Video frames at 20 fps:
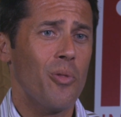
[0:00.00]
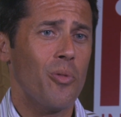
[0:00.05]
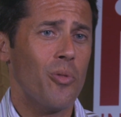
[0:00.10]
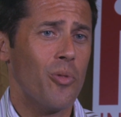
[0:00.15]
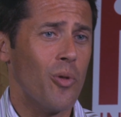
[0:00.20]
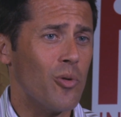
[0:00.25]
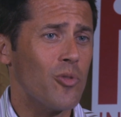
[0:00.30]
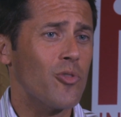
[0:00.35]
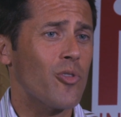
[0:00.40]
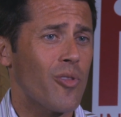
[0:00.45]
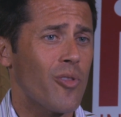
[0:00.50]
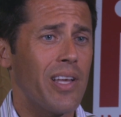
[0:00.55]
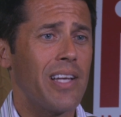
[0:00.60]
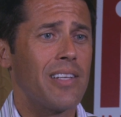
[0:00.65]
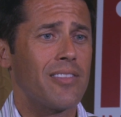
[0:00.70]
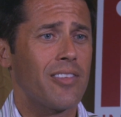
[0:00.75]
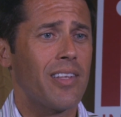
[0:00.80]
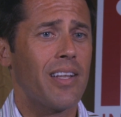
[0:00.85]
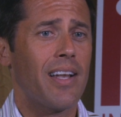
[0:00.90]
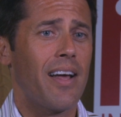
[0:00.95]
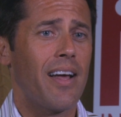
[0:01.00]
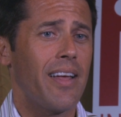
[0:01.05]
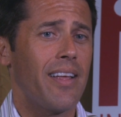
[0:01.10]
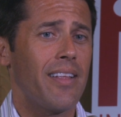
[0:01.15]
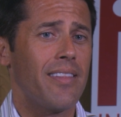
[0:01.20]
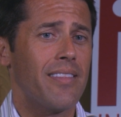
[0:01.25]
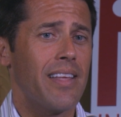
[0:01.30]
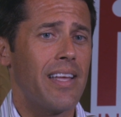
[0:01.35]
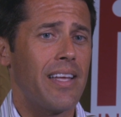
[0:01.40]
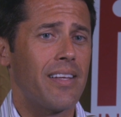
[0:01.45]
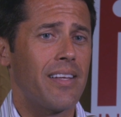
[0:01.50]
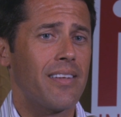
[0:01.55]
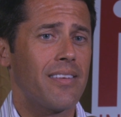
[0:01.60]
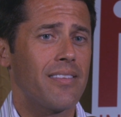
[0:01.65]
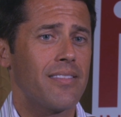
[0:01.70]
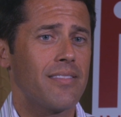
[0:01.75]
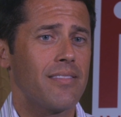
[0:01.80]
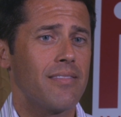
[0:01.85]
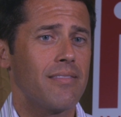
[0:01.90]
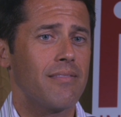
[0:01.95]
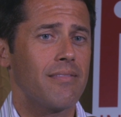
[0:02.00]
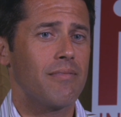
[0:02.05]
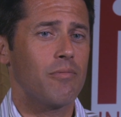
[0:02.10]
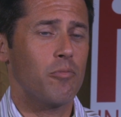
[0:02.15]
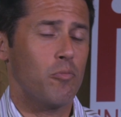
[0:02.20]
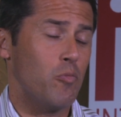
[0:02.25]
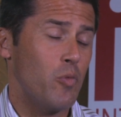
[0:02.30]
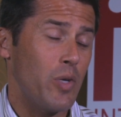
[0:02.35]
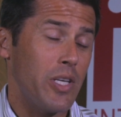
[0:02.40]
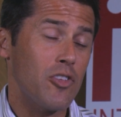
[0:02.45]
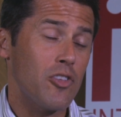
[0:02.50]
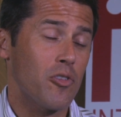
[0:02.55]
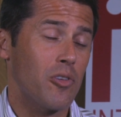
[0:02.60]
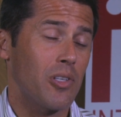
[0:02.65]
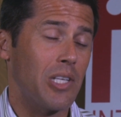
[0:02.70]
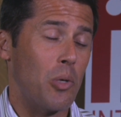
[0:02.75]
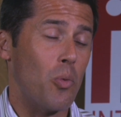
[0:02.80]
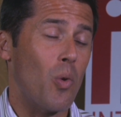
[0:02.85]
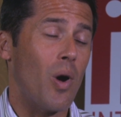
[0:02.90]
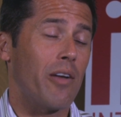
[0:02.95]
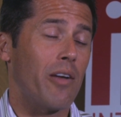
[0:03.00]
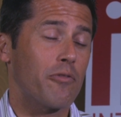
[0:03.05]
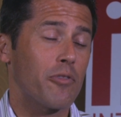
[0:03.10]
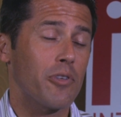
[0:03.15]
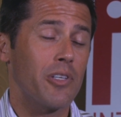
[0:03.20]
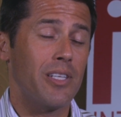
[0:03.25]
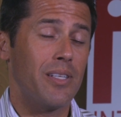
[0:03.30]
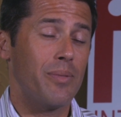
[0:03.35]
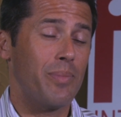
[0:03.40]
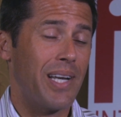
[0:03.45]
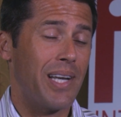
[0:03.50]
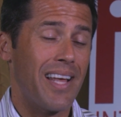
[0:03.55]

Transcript: Those are things that I think we certainly want for him,